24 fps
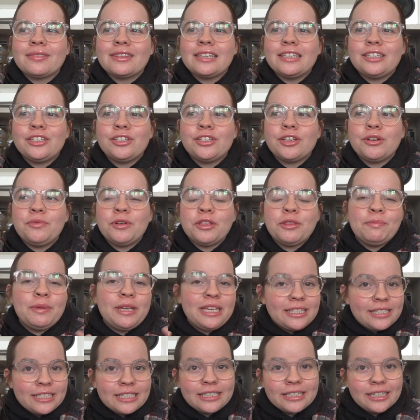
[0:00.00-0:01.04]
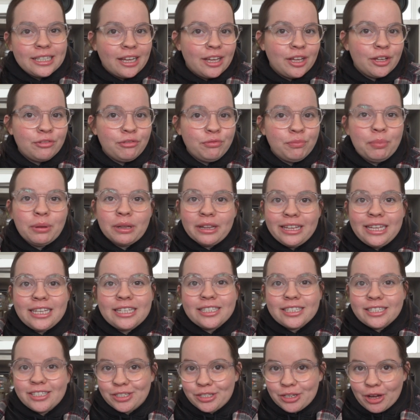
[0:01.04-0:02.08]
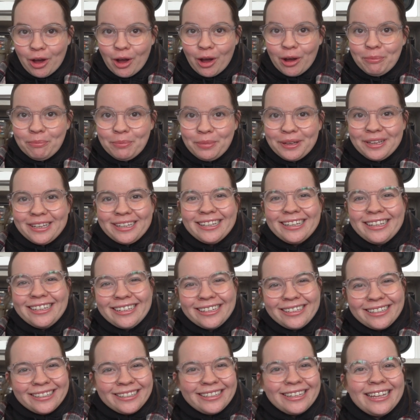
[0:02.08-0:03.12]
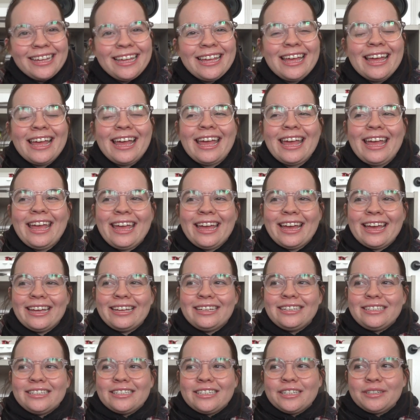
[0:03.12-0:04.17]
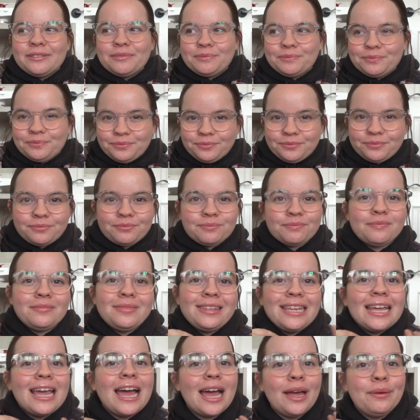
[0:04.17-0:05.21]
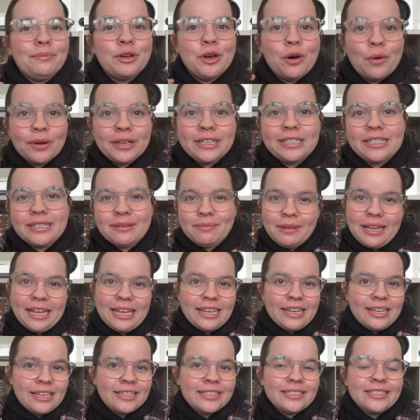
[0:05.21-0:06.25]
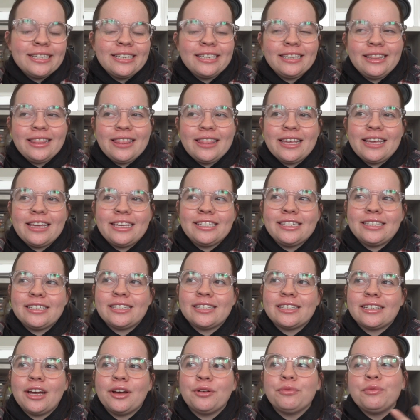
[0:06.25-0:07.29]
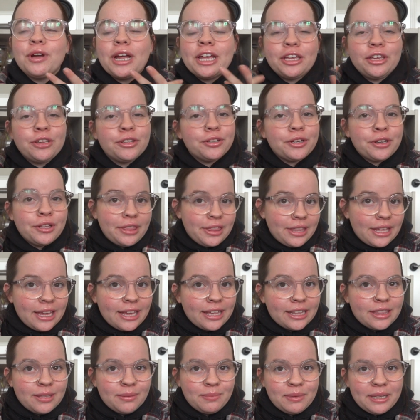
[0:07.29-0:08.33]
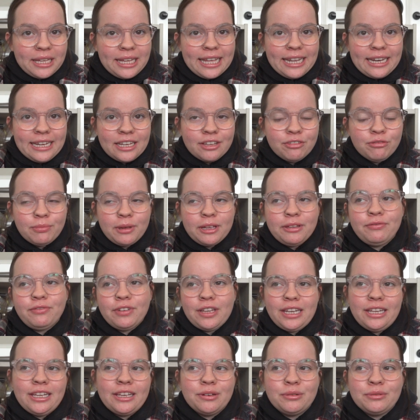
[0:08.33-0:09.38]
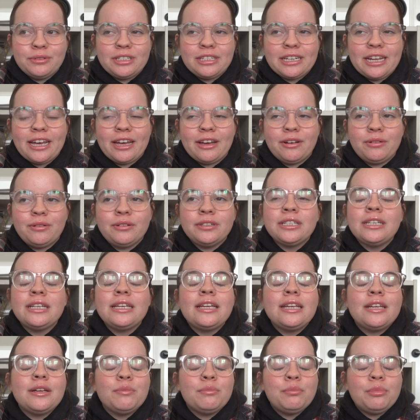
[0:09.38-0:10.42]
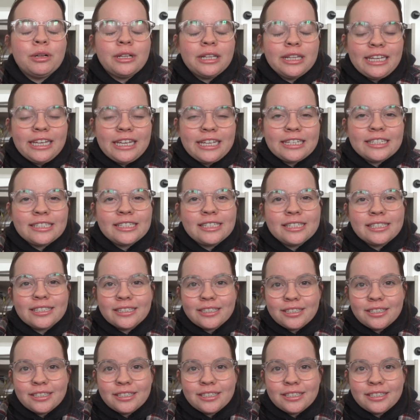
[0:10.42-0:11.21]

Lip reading: So with peace and love, please stop. And I'm going to make this a regular thing at the beginning of my videos now. Please